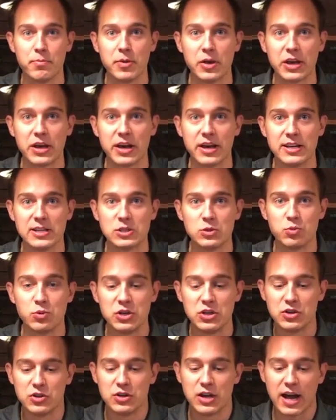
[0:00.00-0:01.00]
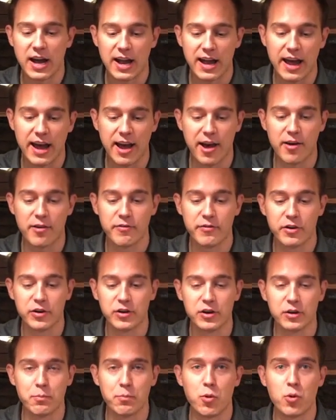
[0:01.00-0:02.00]
because we do not have a
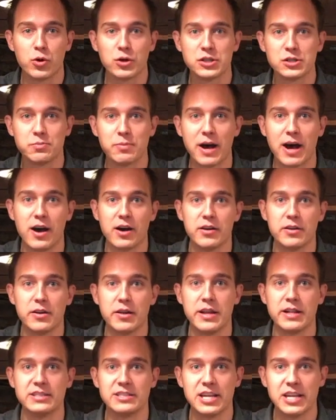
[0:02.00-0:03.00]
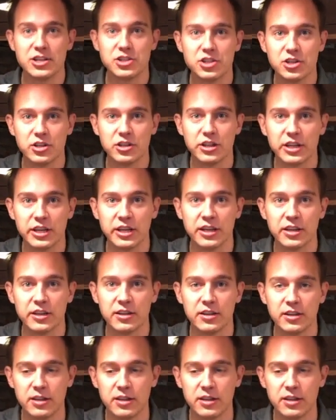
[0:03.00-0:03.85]
little pour spout intentionally.